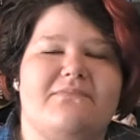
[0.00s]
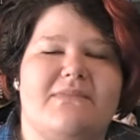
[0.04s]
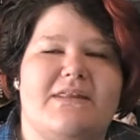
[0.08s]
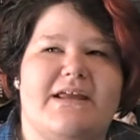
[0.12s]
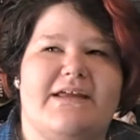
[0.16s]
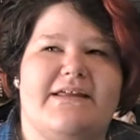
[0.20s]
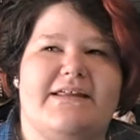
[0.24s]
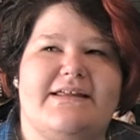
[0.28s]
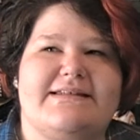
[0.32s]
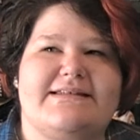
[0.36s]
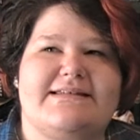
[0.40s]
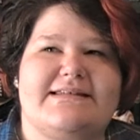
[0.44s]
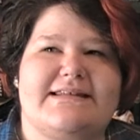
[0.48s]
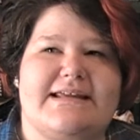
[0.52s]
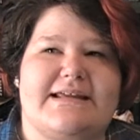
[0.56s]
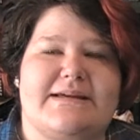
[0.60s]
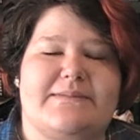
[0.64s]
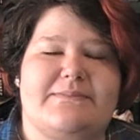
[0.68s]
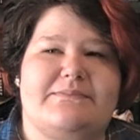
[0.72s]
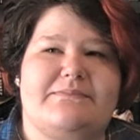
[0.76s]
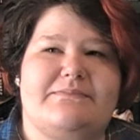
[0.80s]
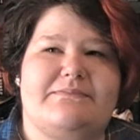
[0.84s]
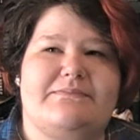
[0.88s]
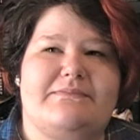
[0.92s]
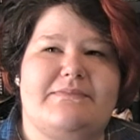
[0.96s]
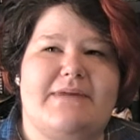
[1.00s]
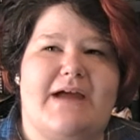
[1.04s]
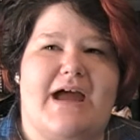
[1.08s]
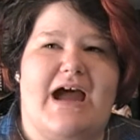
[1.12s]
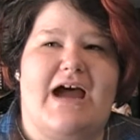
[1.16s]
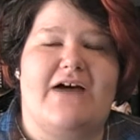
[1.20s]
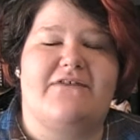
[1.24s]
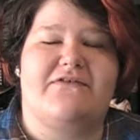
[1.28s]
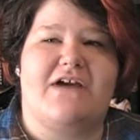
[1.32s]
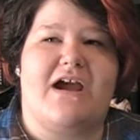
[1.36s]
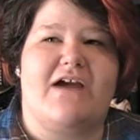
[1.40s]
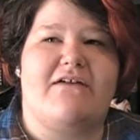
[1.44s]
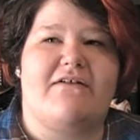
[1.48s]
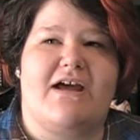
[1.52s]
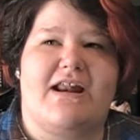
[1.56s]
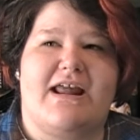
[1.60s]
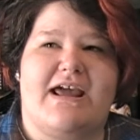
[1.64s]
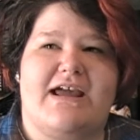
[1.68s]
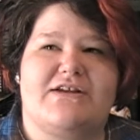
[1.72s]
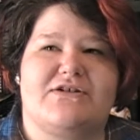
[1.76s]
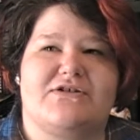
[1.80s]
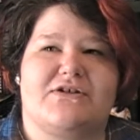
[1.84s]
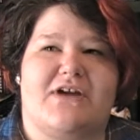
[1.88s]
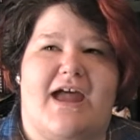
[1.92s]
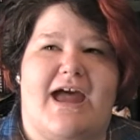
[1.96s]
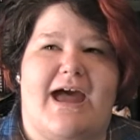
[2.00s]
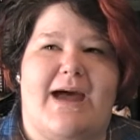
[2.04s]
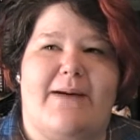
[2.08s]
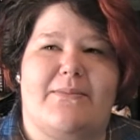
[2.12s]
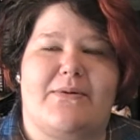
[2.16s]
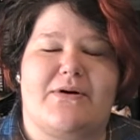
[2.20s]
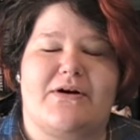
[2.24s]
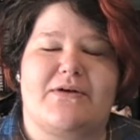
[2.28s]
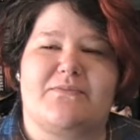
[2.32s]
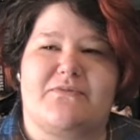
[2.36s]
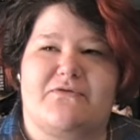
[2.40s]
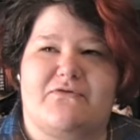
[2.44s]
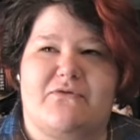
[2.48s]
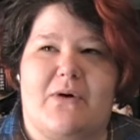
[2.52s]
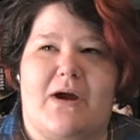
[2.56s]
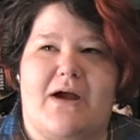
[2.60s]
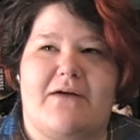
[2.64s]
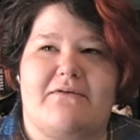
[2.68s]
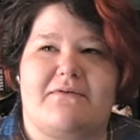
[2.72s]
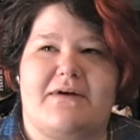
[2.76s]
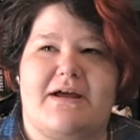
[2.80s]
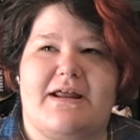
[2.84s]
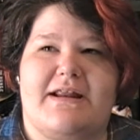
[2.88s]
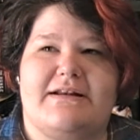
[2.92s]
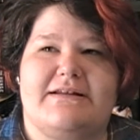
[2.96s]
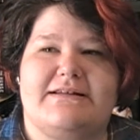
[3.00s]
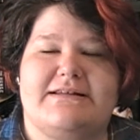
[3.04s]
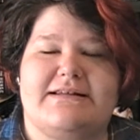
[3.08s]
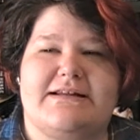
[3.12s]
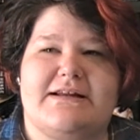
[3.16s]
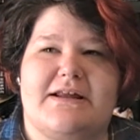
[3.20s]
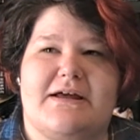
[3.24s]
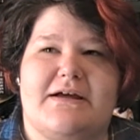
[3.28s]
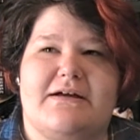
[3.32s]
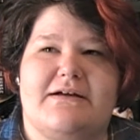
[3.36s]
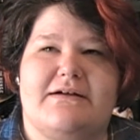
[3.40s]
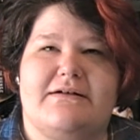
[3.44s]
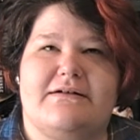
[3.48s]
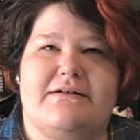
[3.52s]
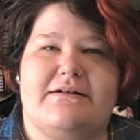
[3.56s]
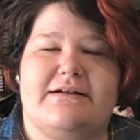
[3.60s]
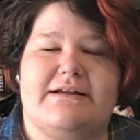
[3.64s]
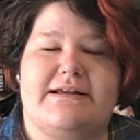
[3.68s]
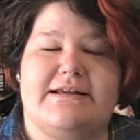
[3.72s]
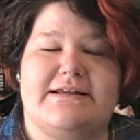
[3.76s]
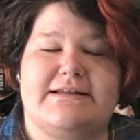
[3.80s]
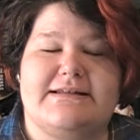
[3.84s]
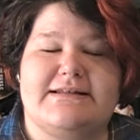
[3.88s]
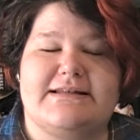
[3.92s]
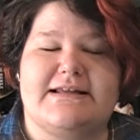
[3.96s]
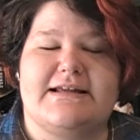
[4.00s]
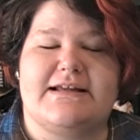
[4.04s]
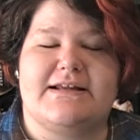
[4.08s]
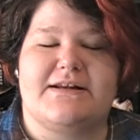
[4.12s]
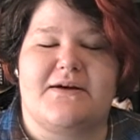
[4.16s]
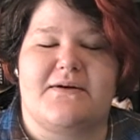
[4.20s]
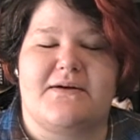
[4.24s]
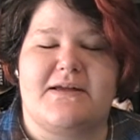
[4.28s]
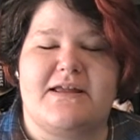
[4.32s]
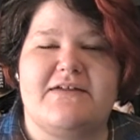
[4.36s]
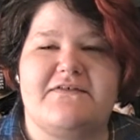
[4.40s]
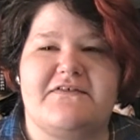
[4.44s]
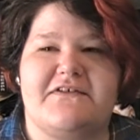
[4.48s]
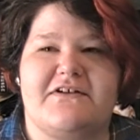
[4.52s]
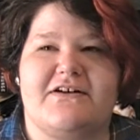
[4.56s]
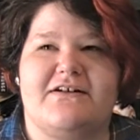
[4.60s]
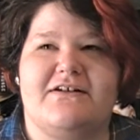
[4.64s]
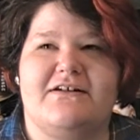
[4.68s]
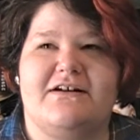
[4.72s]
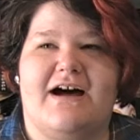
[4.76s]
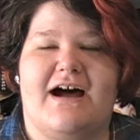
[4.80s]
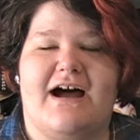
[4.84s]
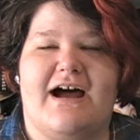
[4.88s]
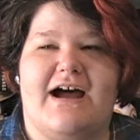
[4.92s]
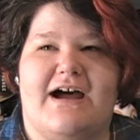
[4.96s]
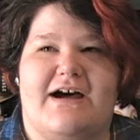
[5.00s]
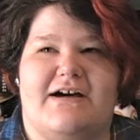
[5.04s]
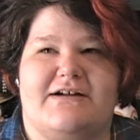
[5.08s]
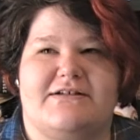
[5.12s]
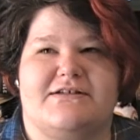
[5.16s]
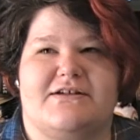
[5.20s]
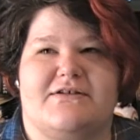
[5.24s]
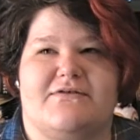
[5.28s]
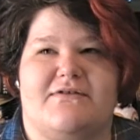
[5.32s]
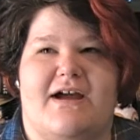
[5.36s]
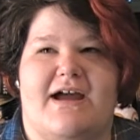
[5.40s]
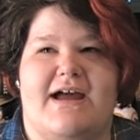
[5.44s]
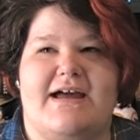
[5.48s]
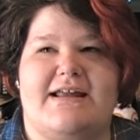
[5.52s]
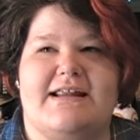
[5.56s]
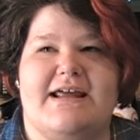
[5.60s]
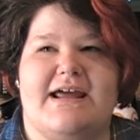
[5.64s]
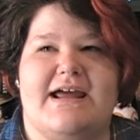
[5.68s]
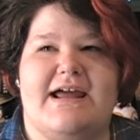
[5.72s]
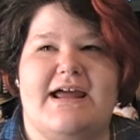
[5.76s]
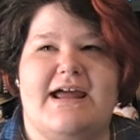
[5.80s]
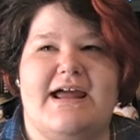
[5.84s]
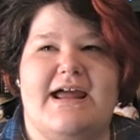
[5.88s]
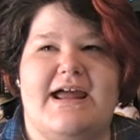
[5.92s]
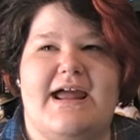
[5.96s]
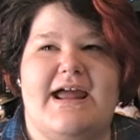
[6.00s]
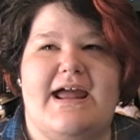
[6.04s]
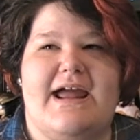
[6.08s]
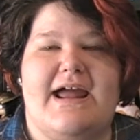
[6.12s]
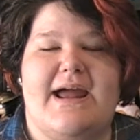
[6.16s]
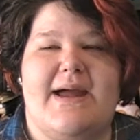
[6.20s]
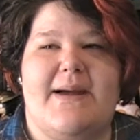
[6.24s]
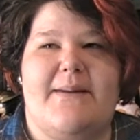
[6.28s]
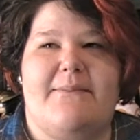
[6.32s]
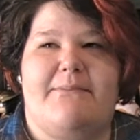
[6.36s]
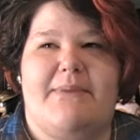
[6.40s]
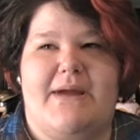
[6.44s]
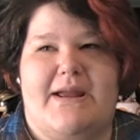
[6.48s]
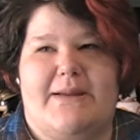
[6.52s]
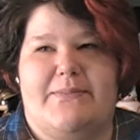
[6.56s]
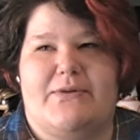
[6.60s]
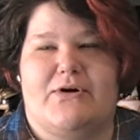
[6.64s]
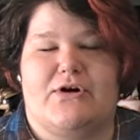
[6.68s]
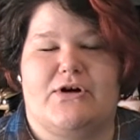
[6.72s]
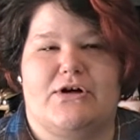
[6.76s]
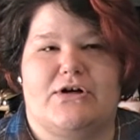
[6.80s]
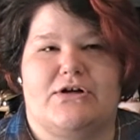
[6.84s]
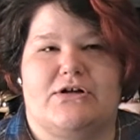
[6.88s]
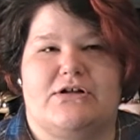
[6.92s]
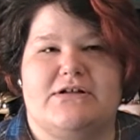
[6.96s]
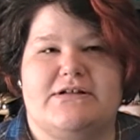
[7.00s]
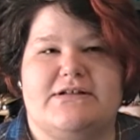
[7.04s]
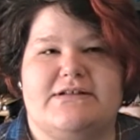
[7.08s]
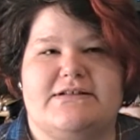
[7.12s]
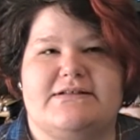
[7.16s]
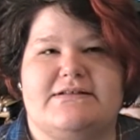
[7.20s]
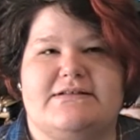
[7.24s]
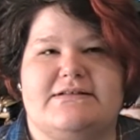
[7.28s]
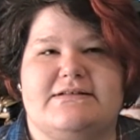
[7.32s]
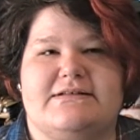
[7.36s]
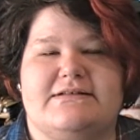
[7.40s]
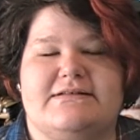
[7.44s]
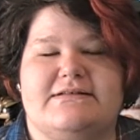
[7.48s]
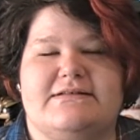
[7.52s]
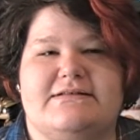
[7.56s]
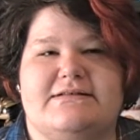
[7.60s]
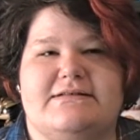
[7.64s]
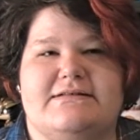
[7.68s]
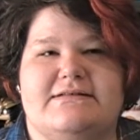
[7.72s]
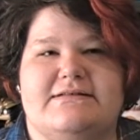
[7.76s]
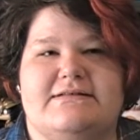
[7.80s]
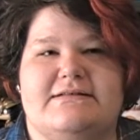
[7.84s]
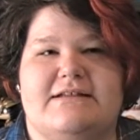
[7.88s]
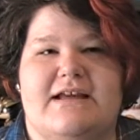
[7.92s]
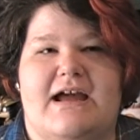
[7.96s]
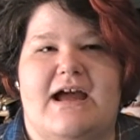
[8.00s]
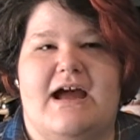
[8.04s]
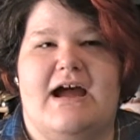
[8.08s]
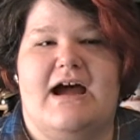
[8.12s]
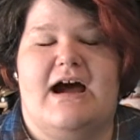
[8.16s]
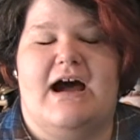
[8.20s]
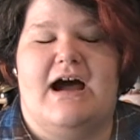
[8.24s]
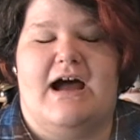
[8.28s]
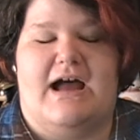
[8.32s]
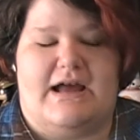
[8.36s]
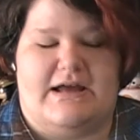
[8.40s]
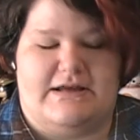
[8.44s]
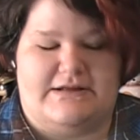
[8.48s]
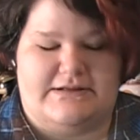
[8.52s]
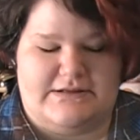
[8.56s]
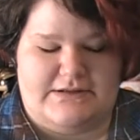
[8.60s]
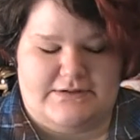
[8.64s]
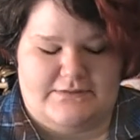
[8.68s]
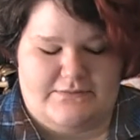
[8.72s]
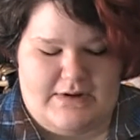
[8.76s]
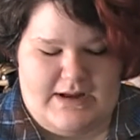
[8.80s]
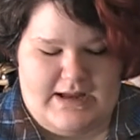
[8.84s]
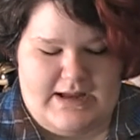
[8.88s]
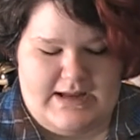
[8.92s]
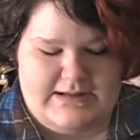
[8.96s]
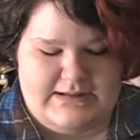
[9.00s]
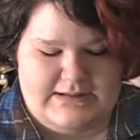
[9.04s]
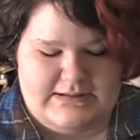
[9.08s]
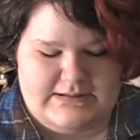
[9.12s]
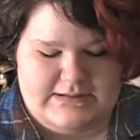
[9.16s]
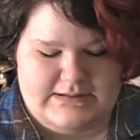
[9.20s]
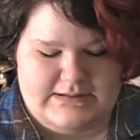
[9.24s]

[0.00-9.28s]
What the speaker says: Let's see. After I read Angel Catbird, before I read Sing No Evil, I also read Paper Girls. I also read